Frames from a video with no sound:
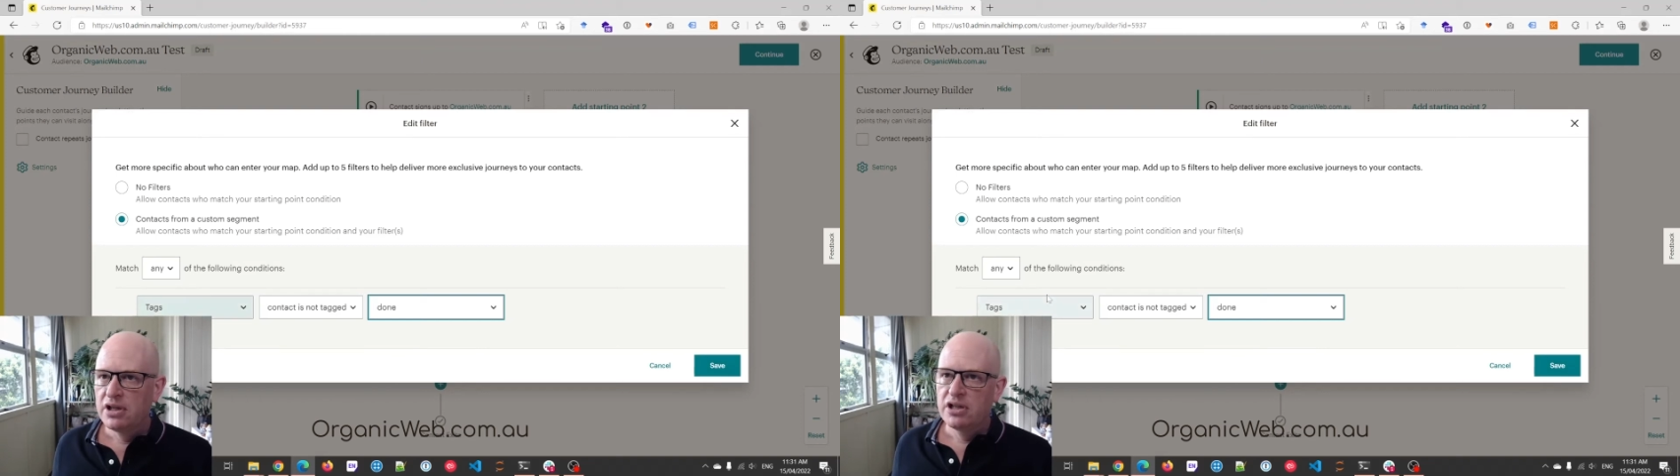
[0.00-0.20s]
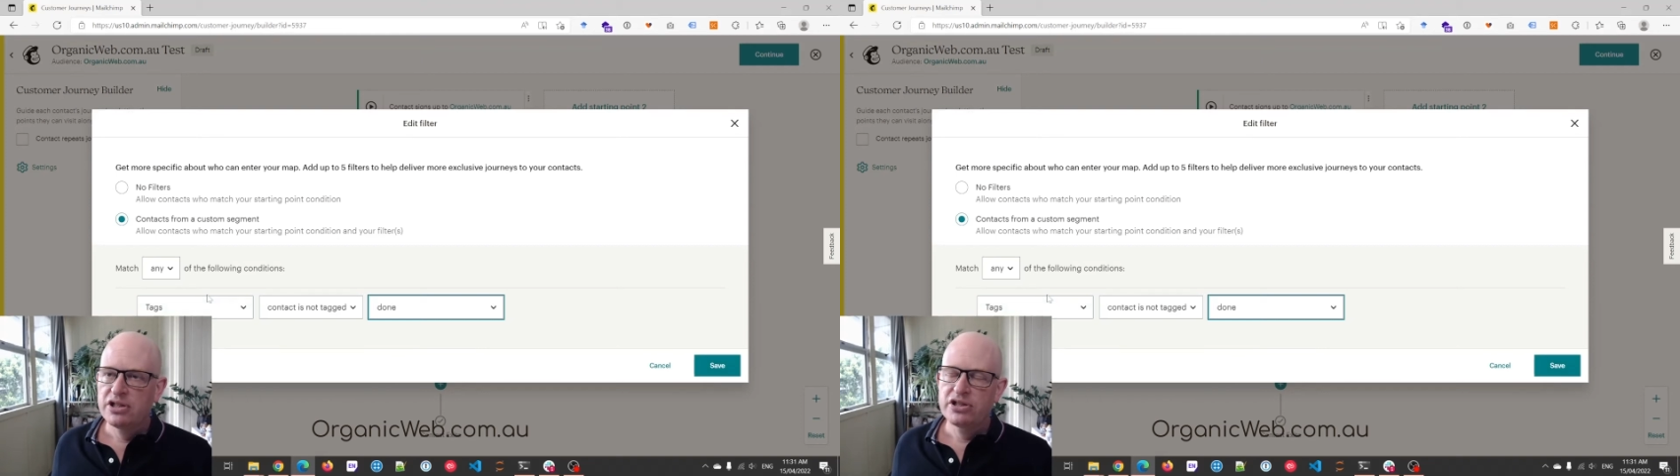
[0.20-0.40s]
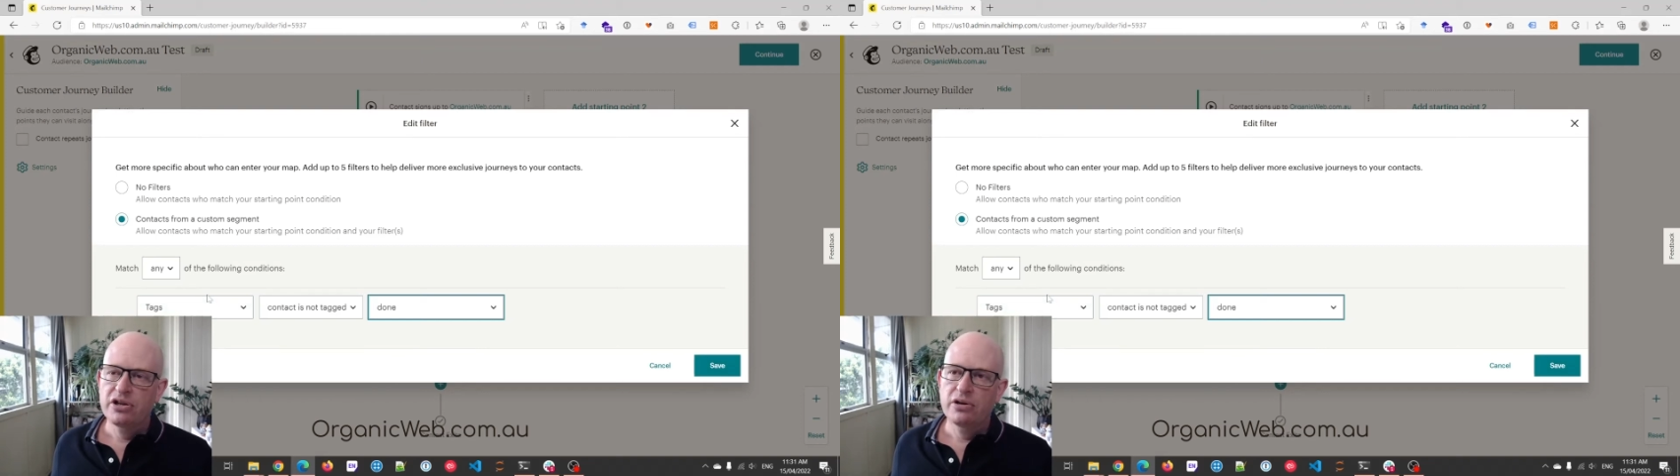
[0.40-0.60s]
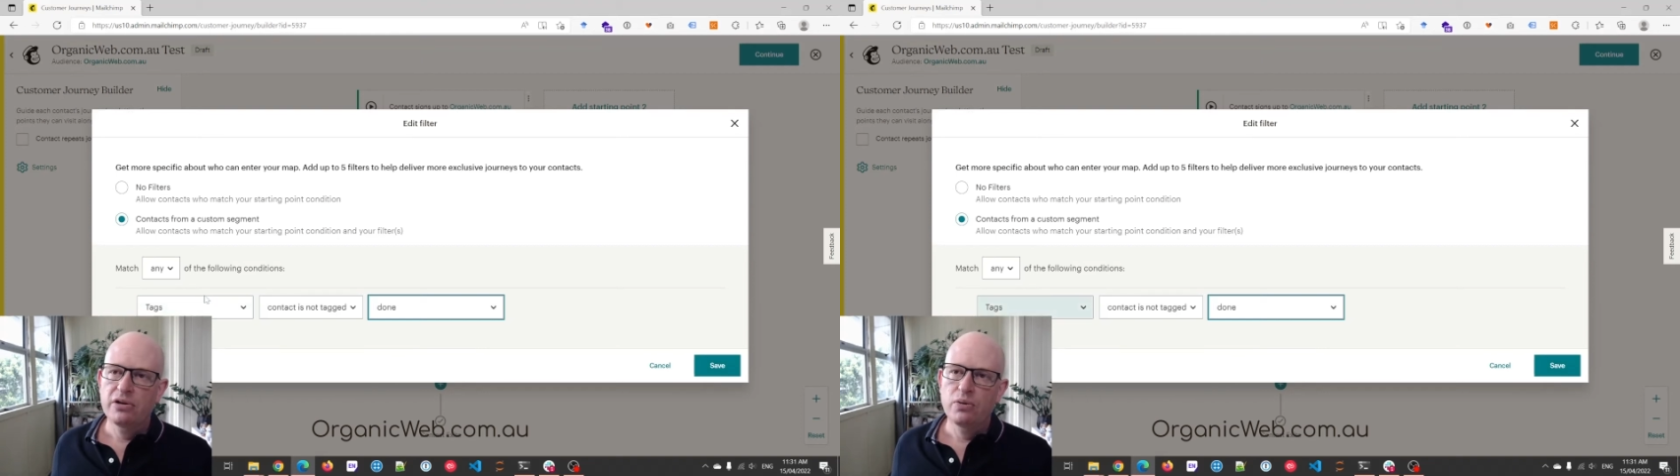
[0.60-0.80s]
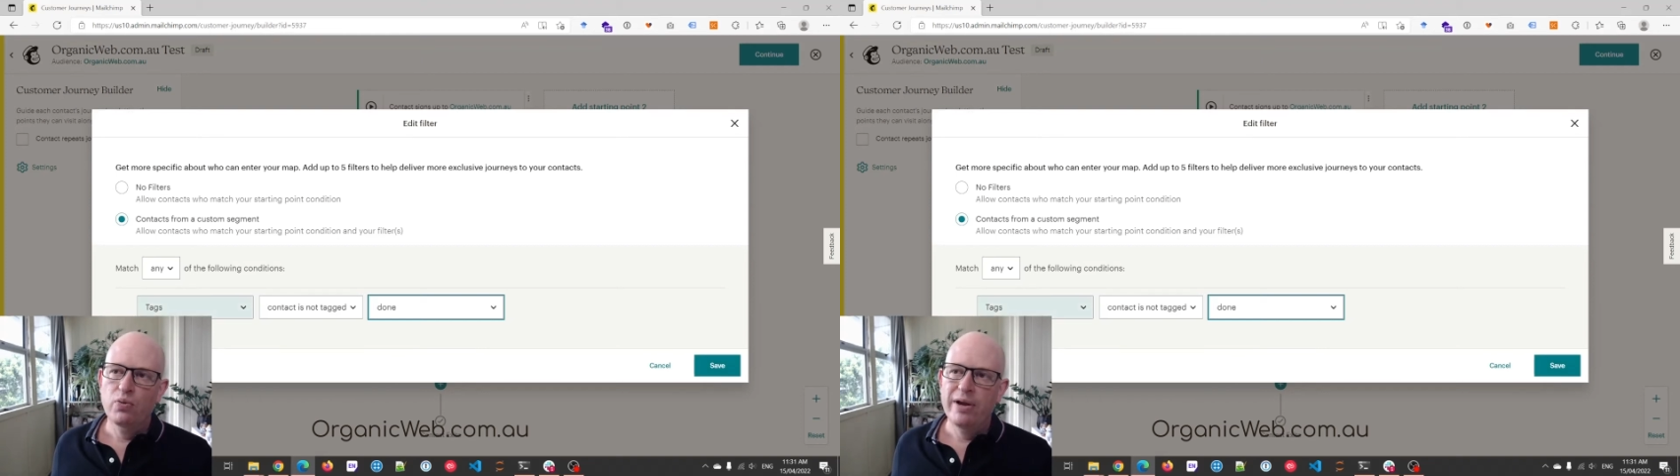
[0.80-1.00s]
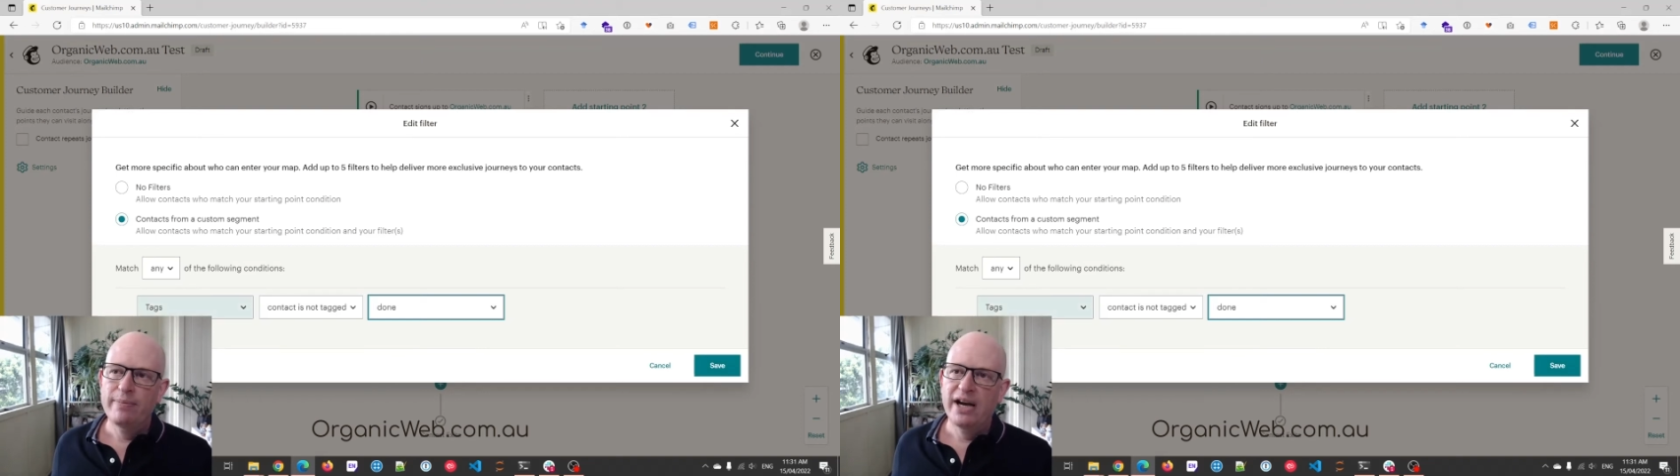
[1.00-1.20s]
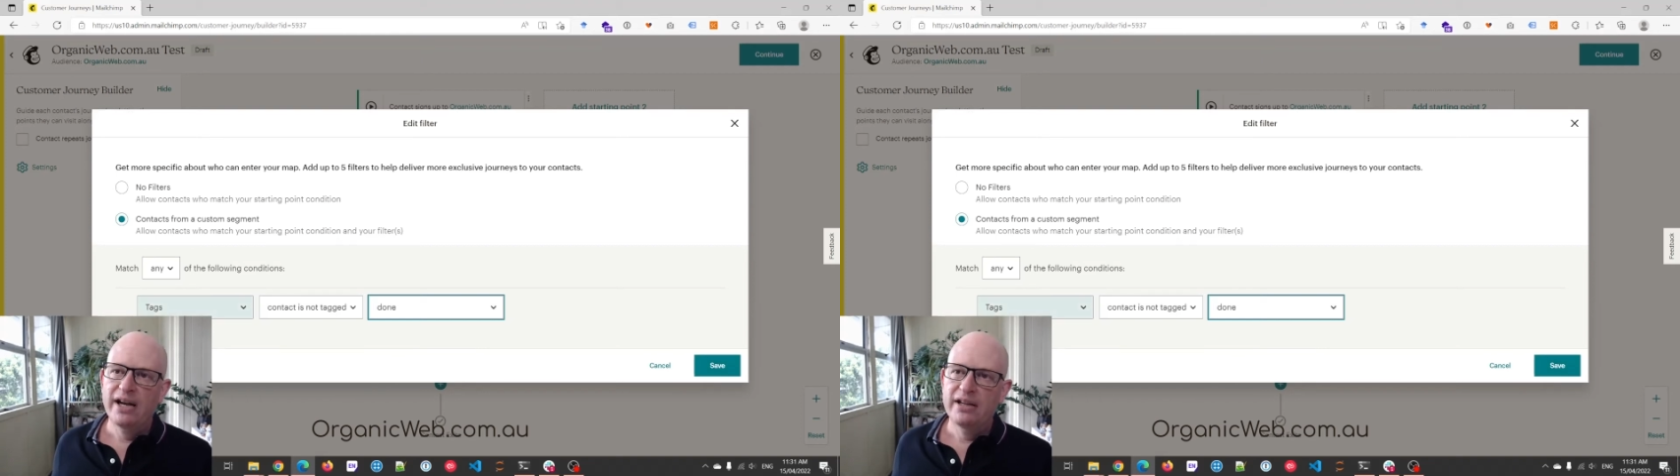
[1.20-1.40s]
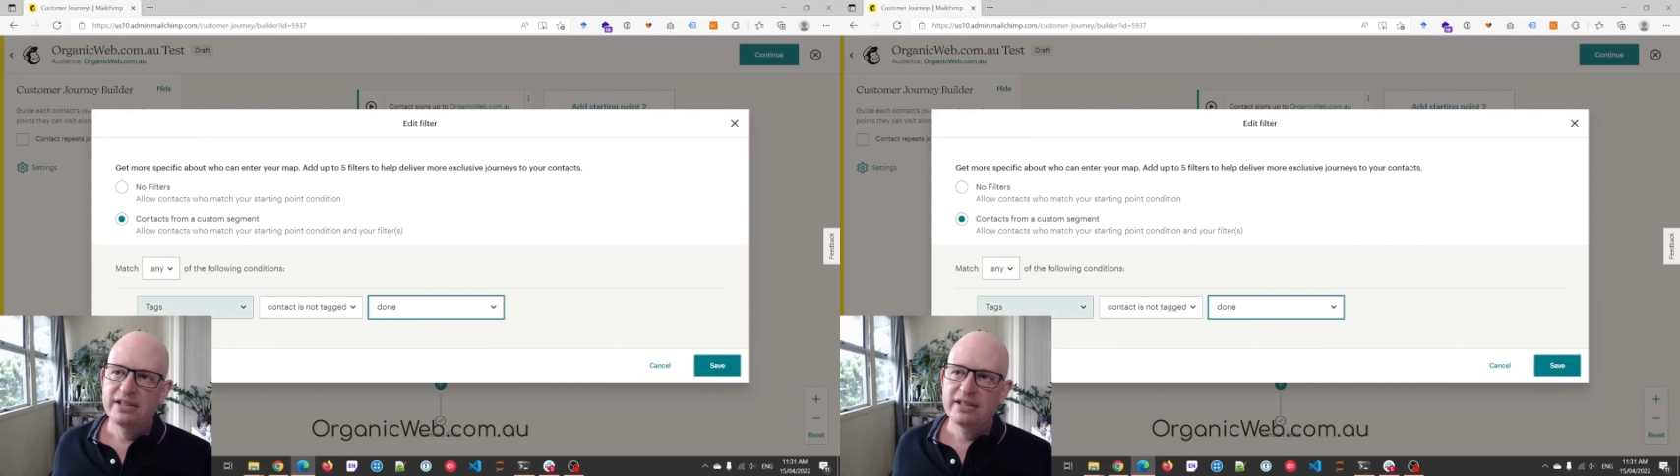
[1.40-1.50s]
So where my